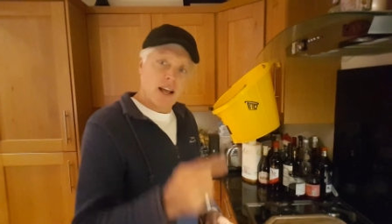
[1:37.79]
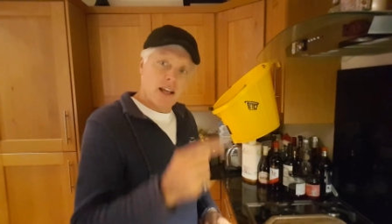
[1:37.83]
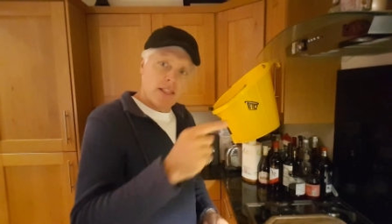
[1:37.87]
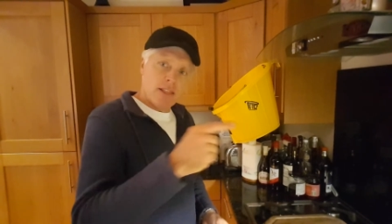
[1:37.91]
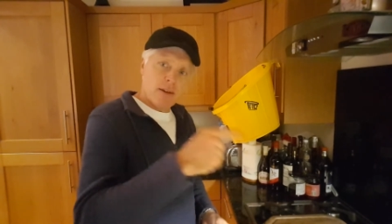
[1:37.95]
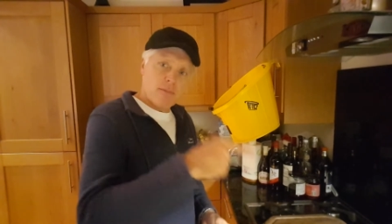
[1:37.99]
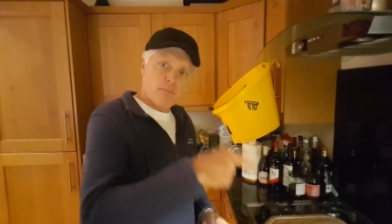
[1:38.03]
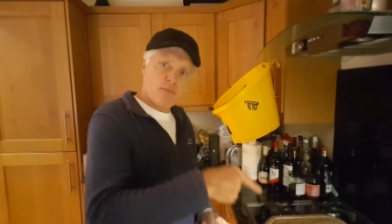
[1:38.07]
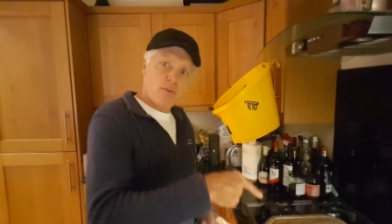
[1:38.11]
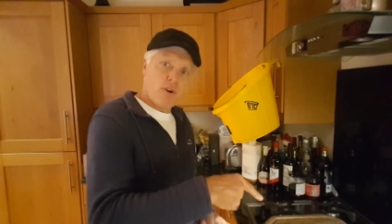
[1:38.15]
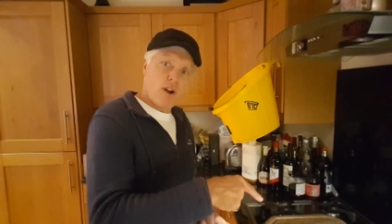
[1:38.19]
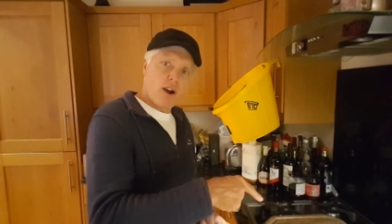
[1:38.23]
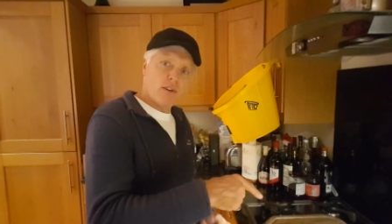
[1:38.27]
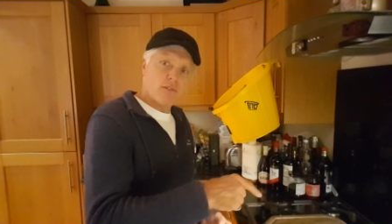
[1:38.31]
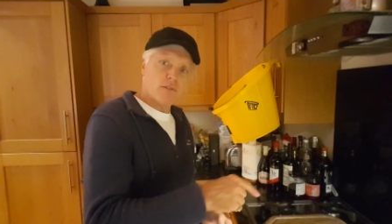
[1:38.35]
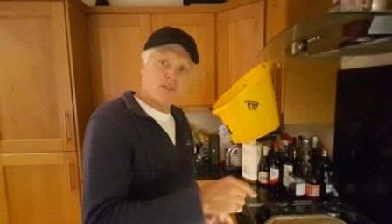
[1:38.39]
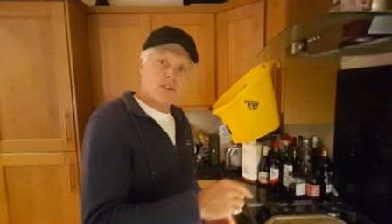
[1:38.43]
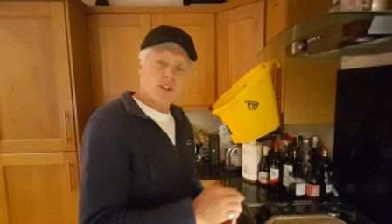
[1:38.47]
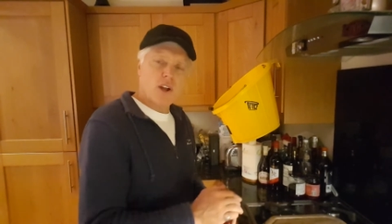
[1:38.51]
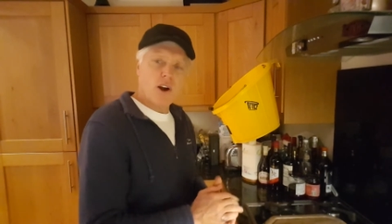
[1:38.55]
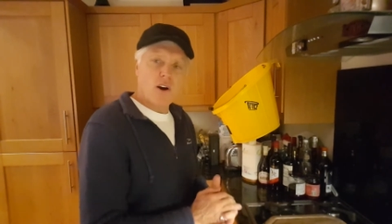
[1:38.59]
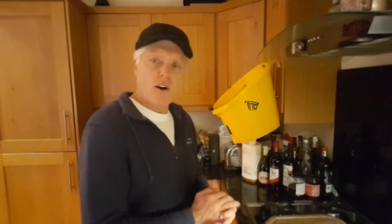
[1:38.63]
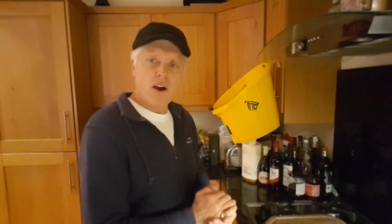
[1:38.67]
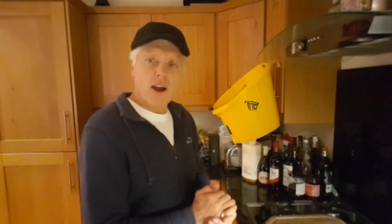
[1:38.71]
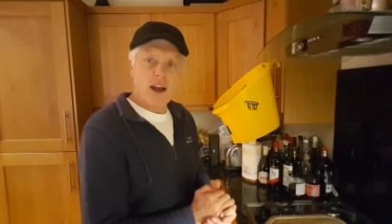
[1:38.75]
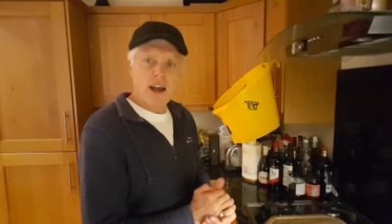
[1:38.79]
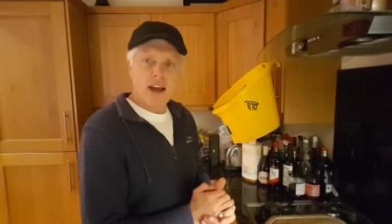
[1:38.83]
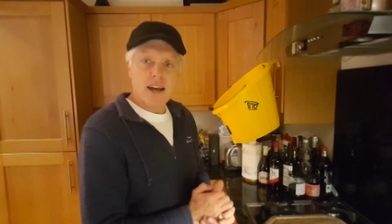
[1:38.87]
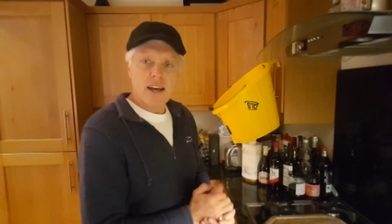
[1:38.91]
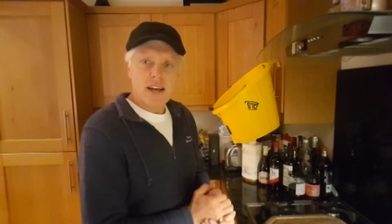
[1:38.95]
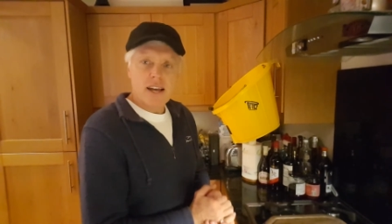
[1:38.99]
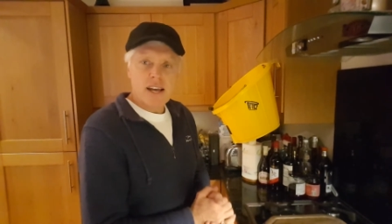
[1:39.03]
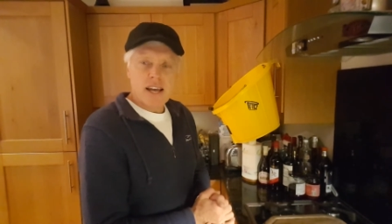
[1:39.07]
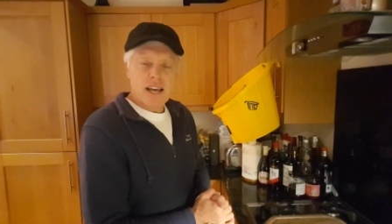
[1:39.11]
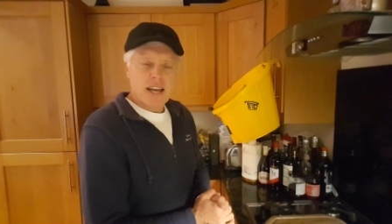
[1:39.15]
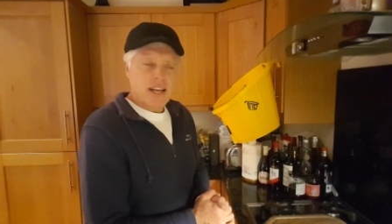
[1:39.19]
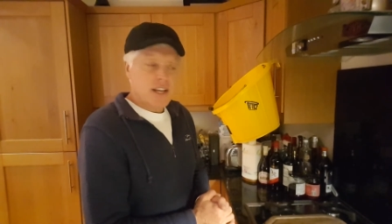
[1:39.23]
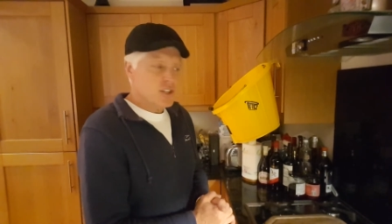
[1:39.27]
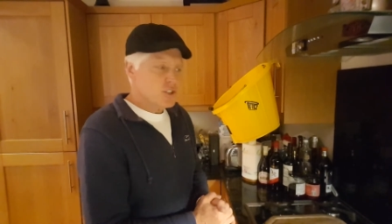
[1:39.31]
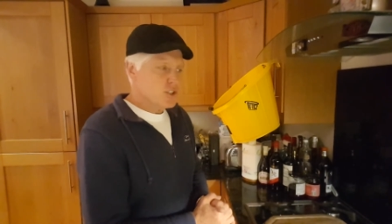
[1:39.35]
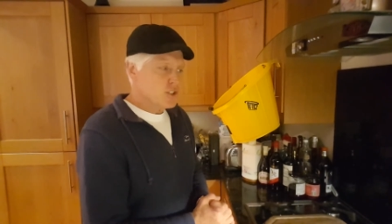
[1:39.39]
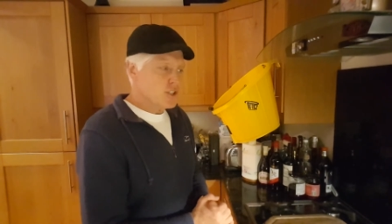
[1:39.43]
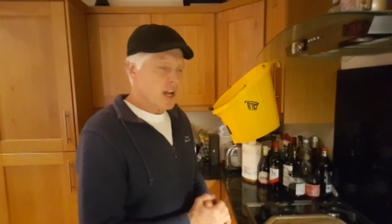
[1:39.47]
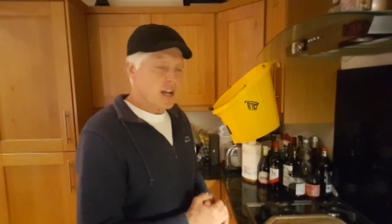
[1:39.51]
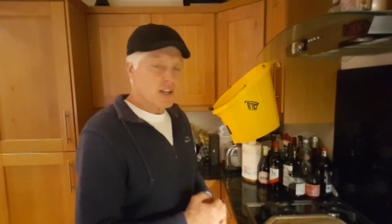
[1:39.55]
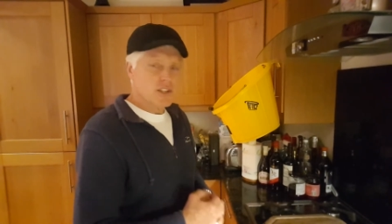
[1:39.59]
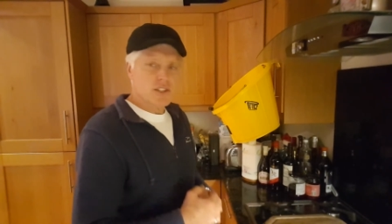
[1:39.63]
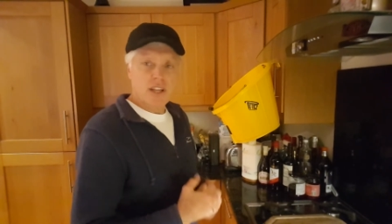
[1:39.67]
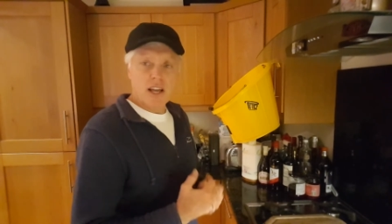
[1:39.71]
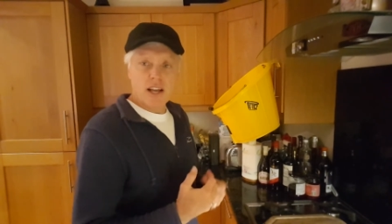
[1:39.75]
The pro diet is
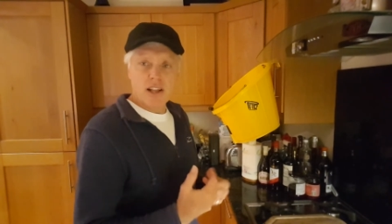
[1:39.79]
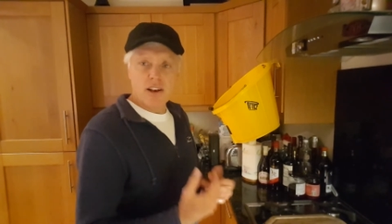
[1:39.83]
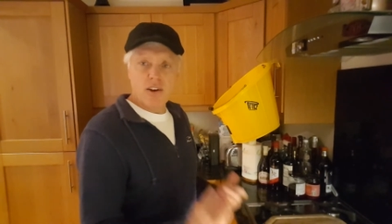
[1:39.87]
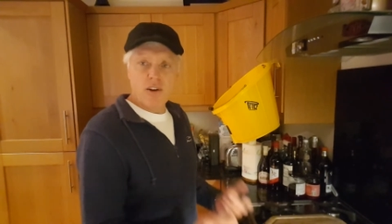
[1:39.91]
just a